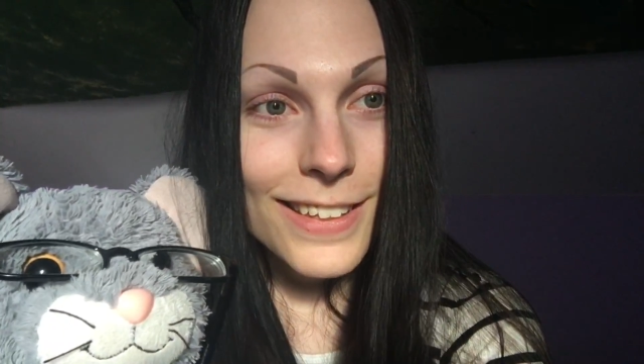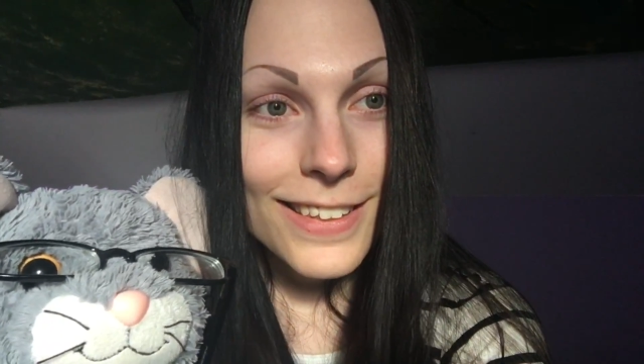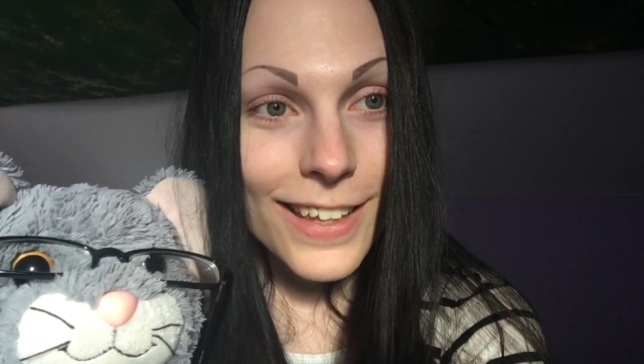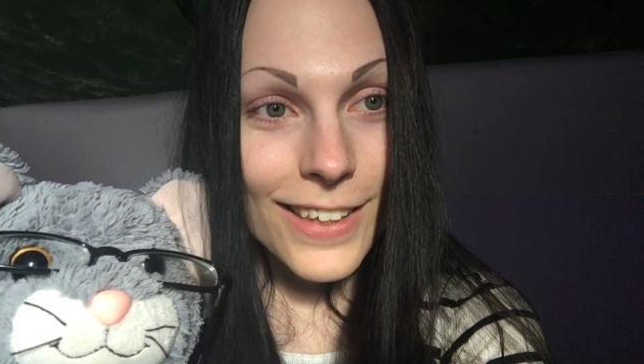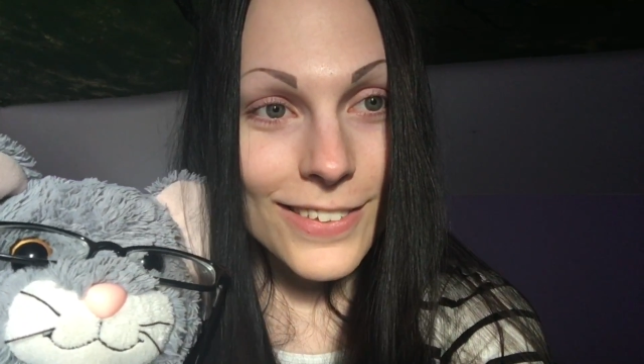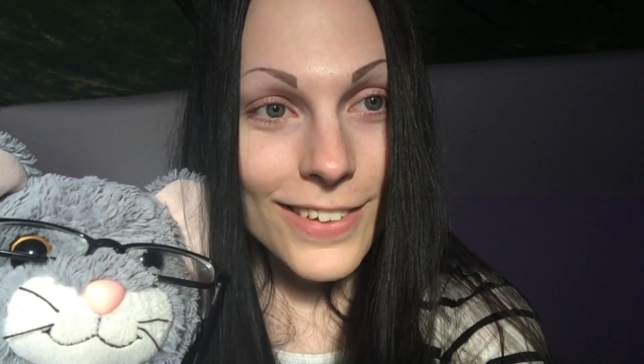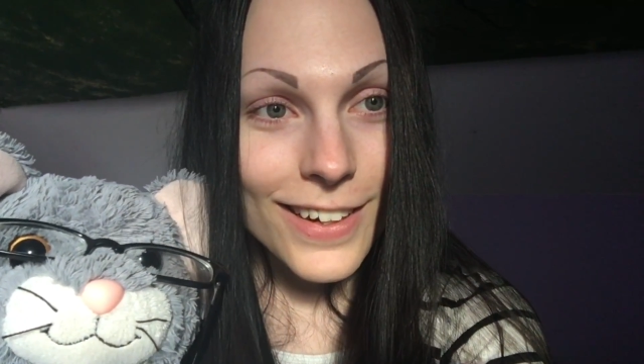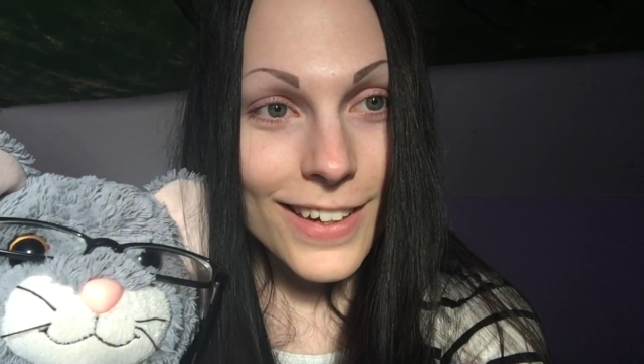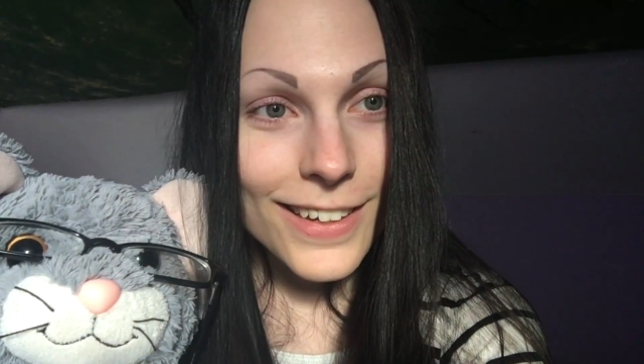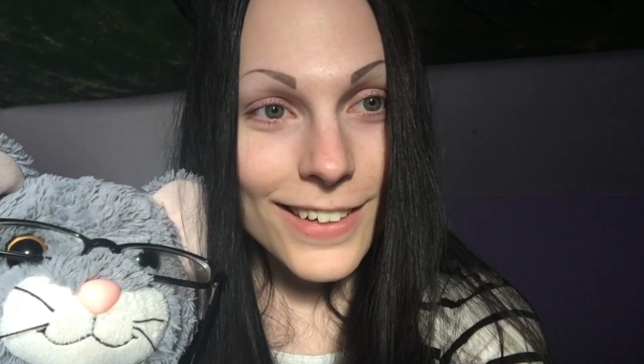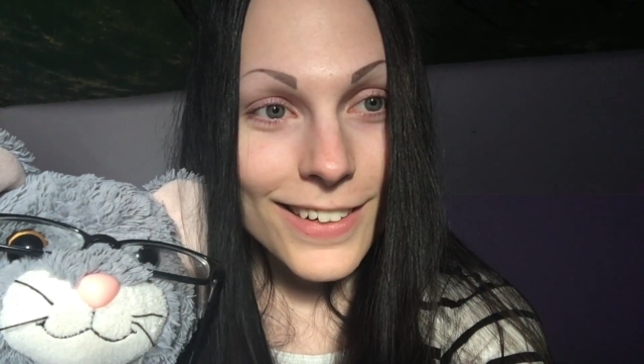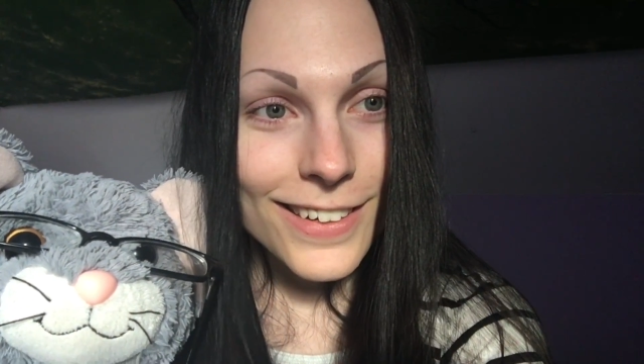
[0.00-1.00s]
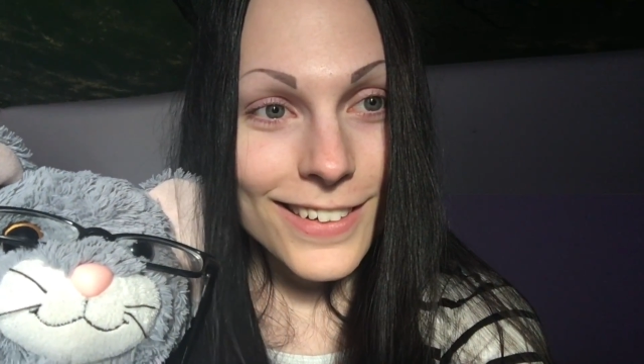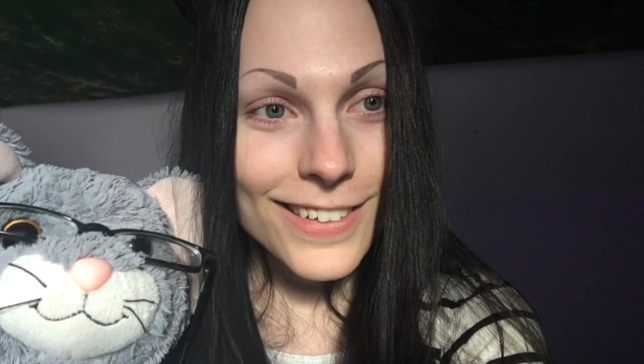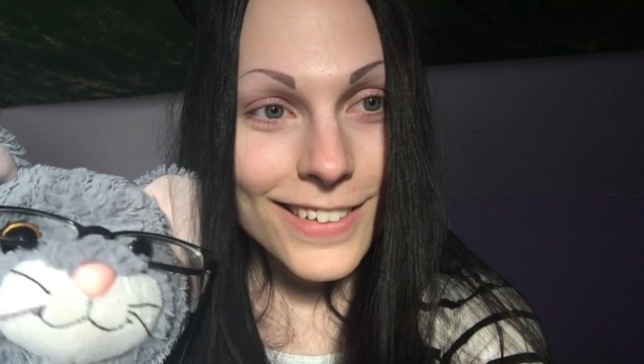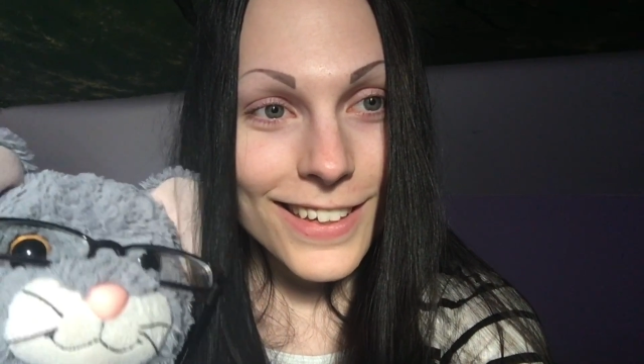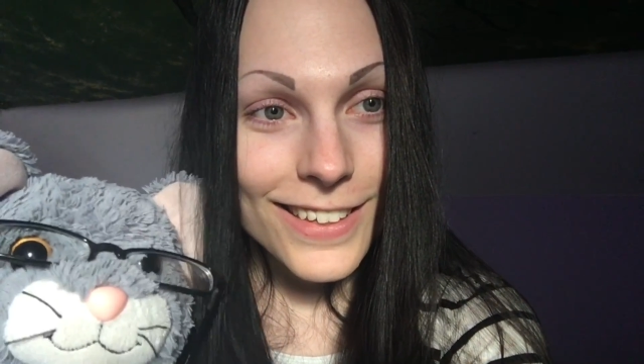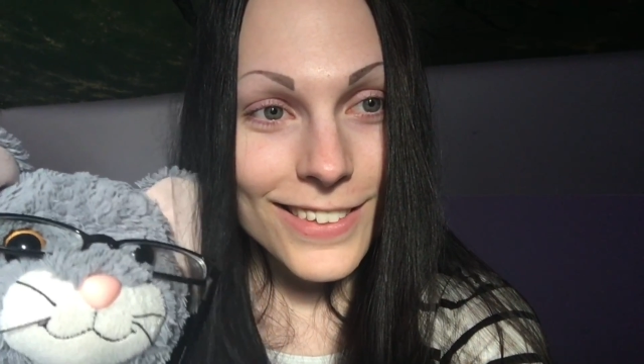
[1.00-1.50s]
That's right.
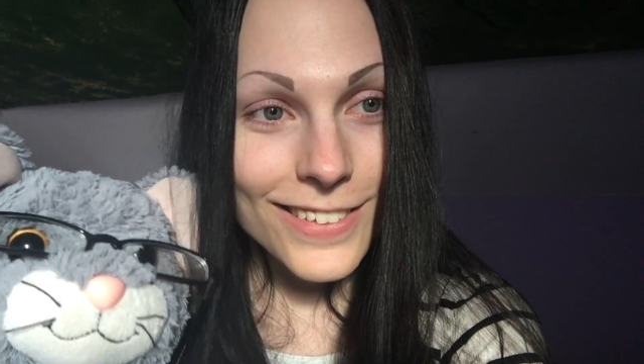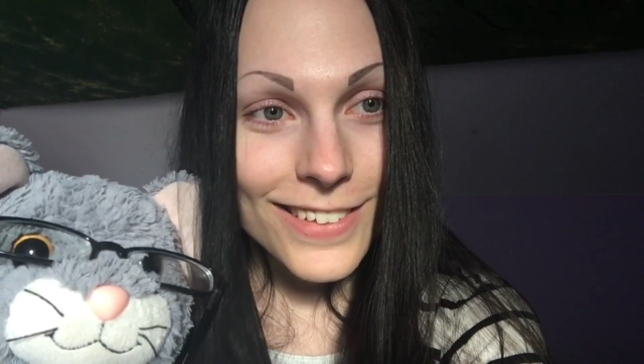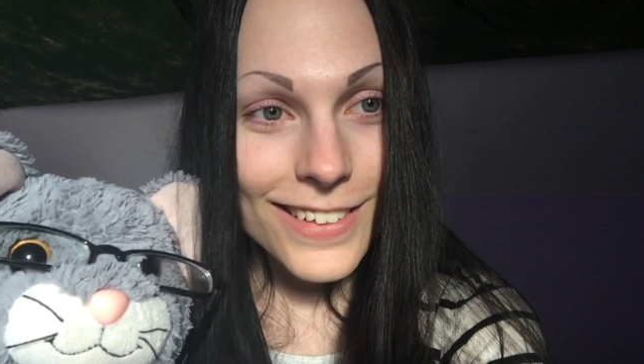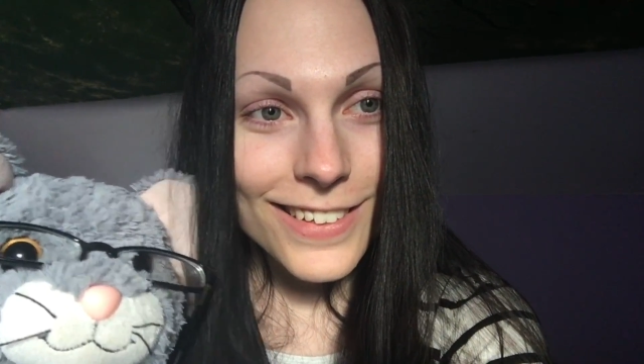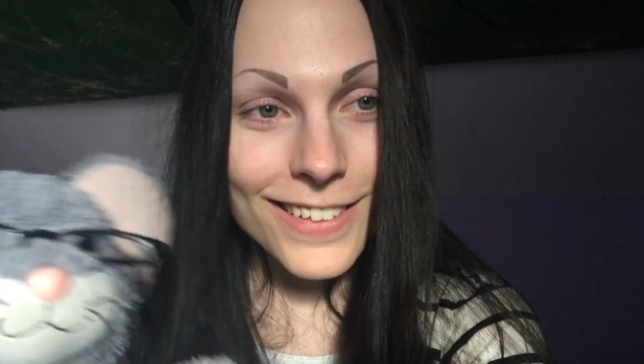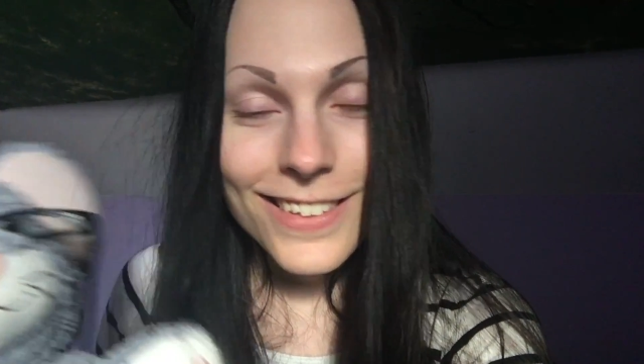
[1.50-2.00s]
That's right.